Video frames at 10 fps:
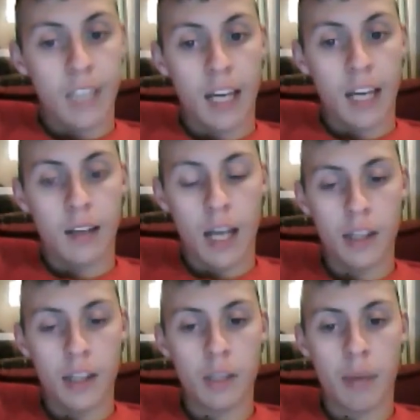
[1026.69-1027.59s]
yeah,
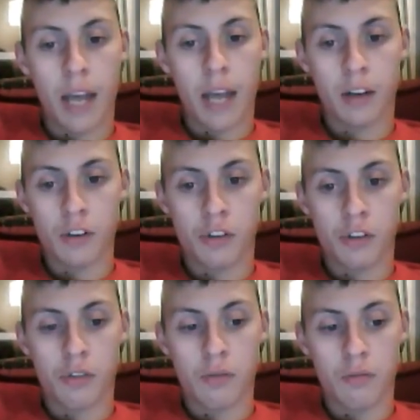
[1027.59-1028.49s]
I think the
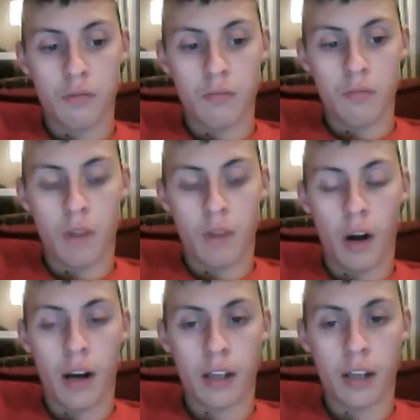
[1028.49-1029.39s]
Packers,
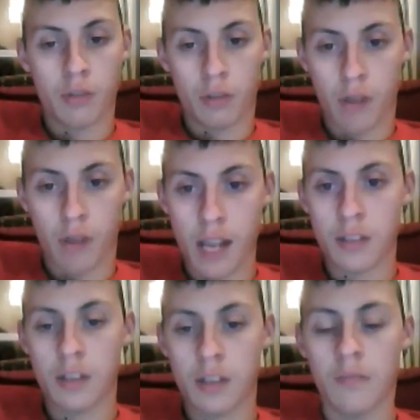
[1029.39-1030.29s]
they're on extra
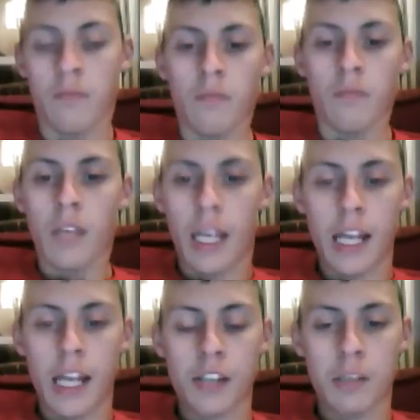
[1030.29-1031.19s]
rest.
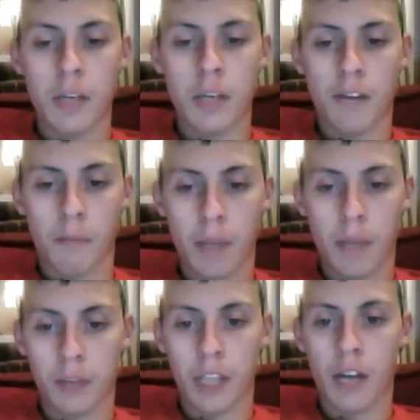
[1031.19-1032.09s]
Atlanta's coming off a
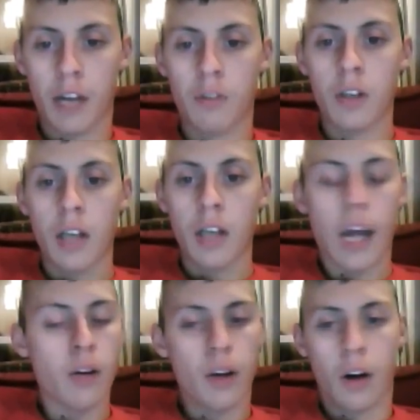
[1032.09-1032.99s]
meltdown.
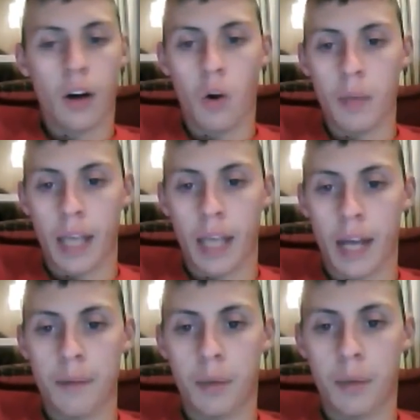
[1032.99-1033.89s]
I know they're at home
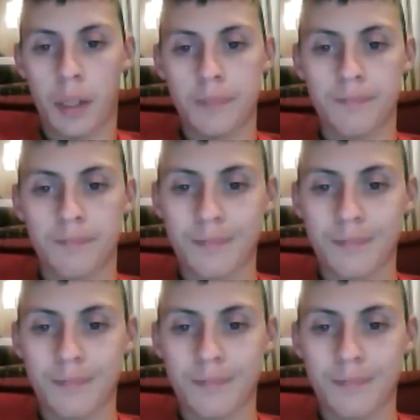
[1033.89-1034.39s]
again, but